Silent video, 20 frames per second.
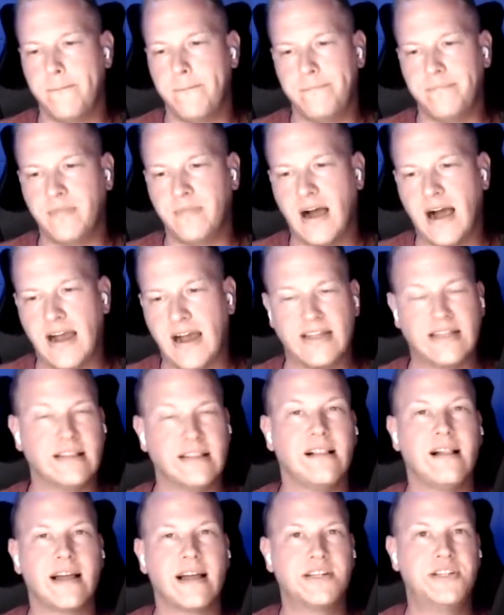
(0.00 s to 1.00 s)
I didn't
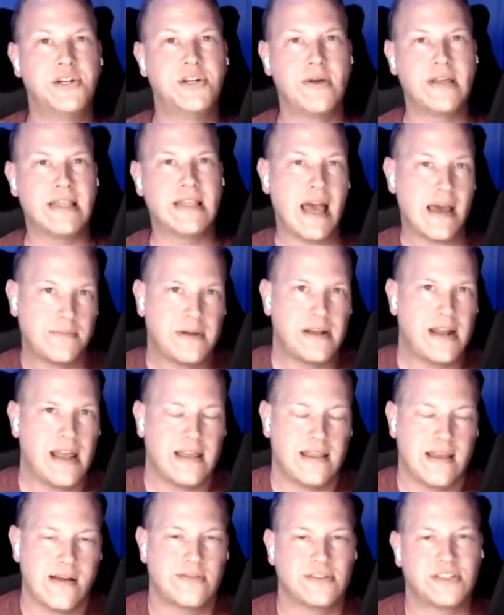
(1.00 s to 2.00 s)
like doing that, but hey,
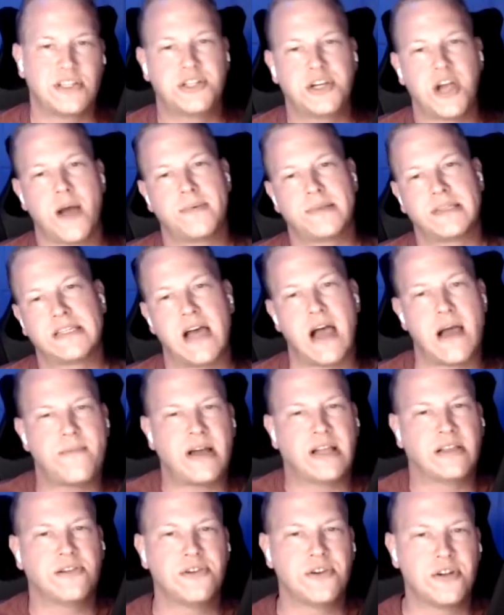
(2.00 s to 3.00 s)
that was the job at the time.
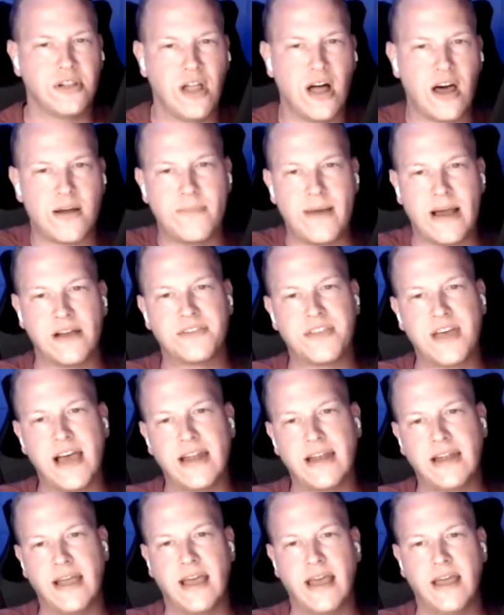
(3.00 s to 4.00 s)
I learned a lot about
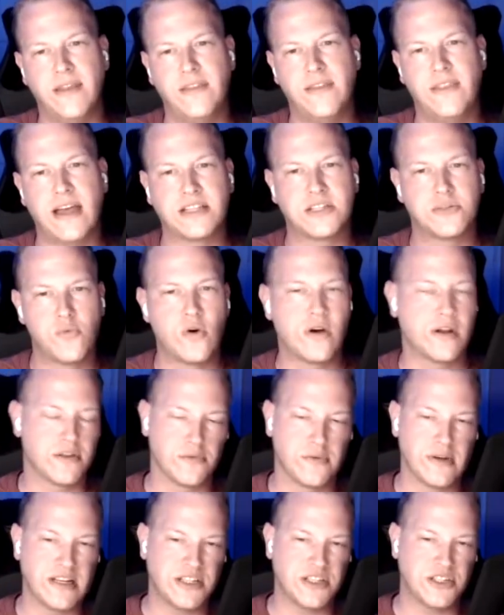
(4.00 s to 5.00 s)
that. And that's one of the
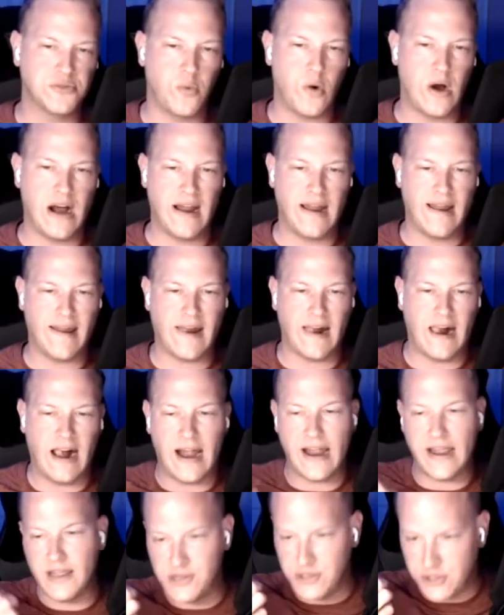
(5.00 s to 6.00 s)
reasons why
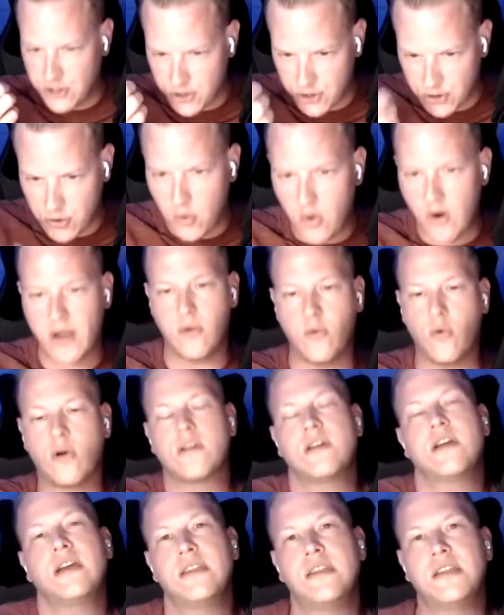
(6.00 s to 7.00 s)
I enjoy
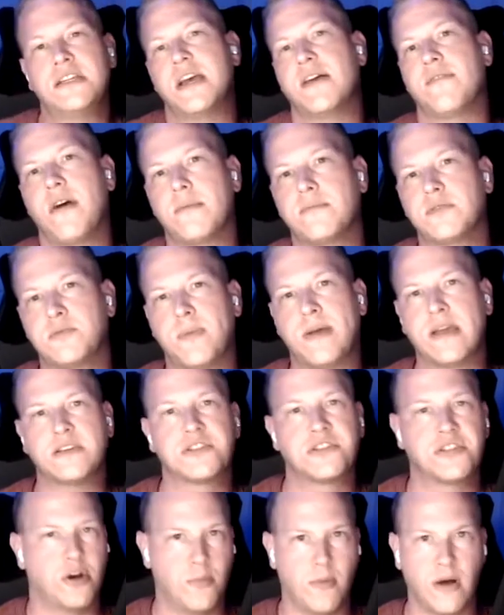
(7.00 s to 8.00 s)
working in the DevOps space
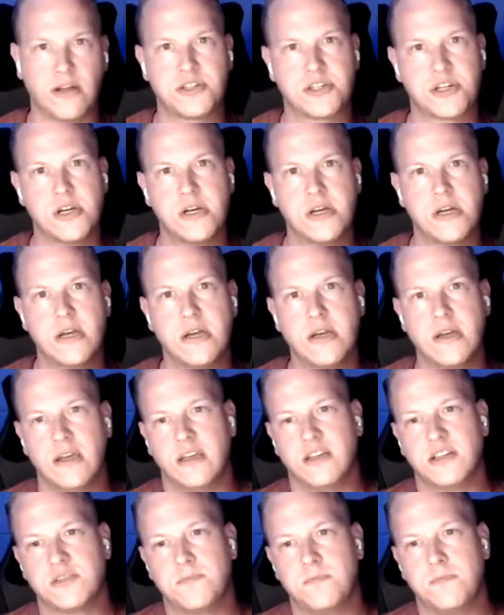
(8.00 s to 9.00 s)
so much,
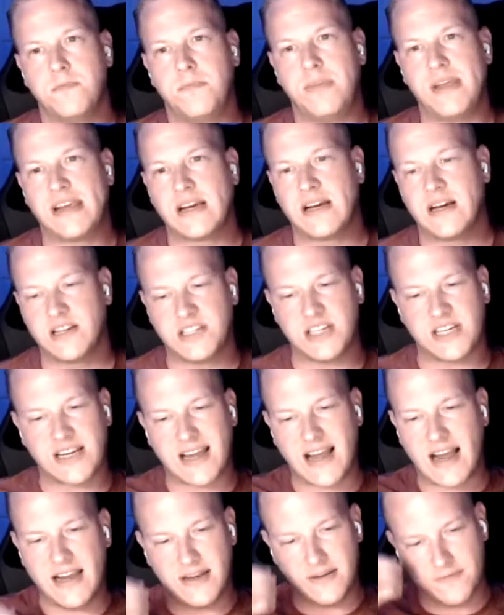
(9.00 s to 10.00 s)
is because it
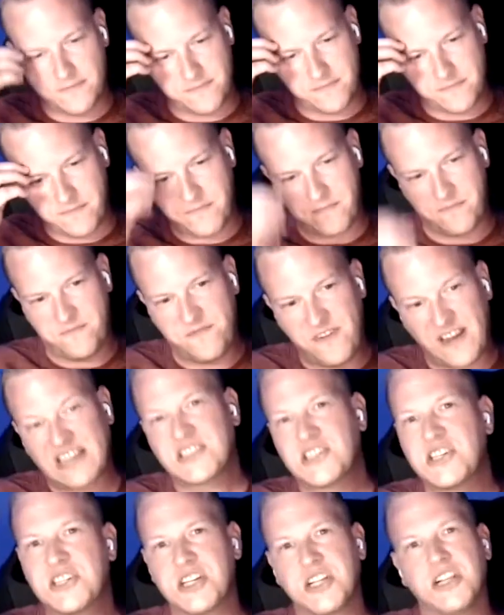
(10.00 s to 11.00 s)
kind of
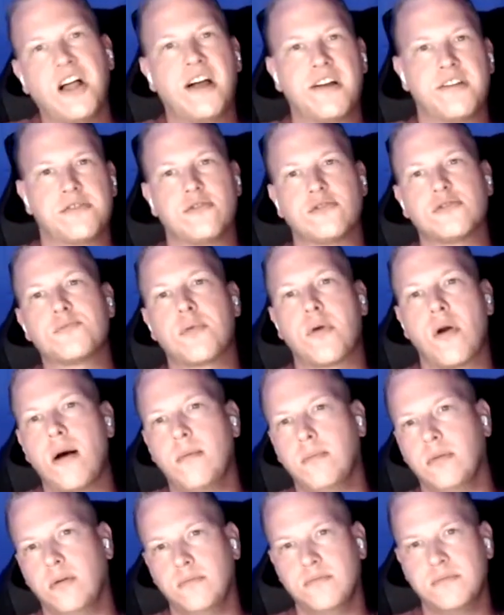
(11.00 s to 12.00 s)
fixes a lot of those
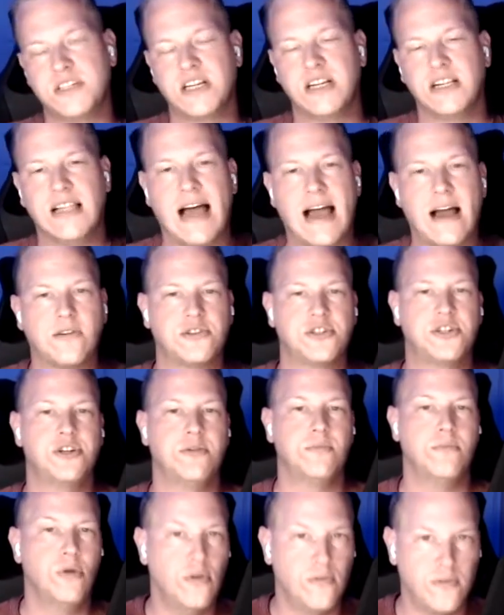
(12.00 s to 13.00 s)
problems. It allows you to
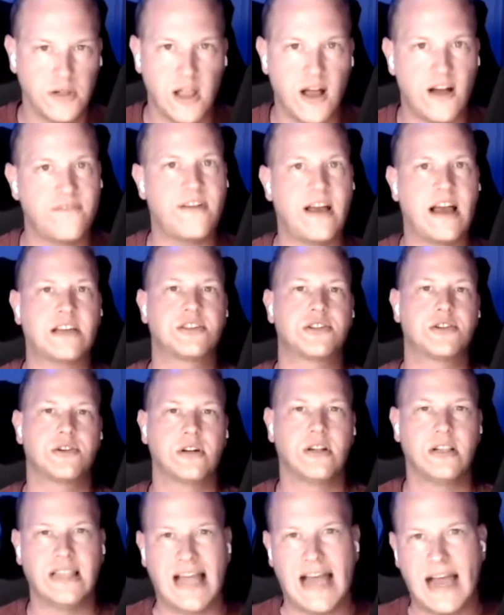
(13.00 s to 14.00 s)
move a lot faster. It
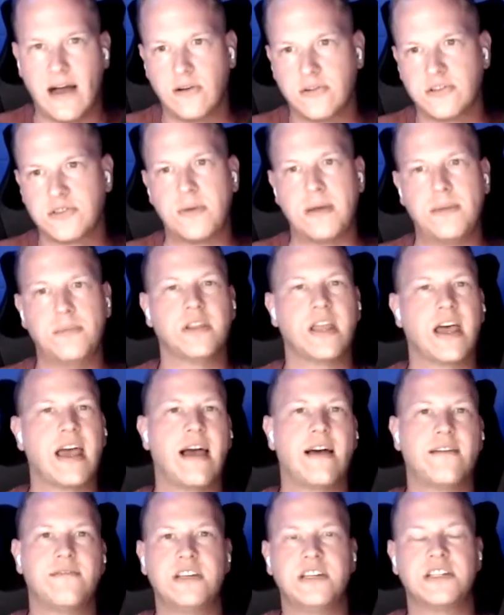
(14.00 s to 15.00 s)
allows people to
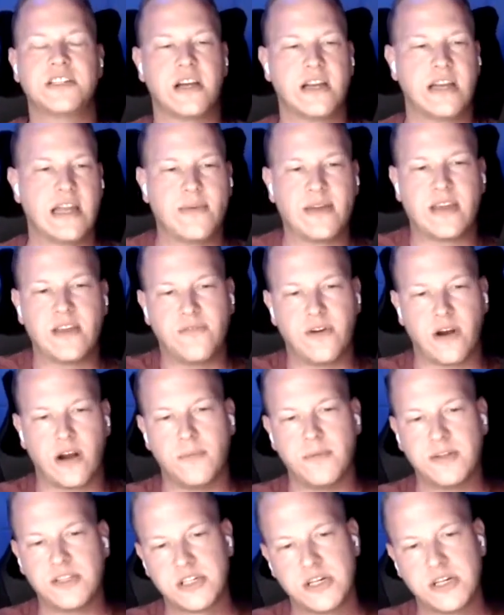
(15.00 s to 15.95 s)
have these dynamic environments.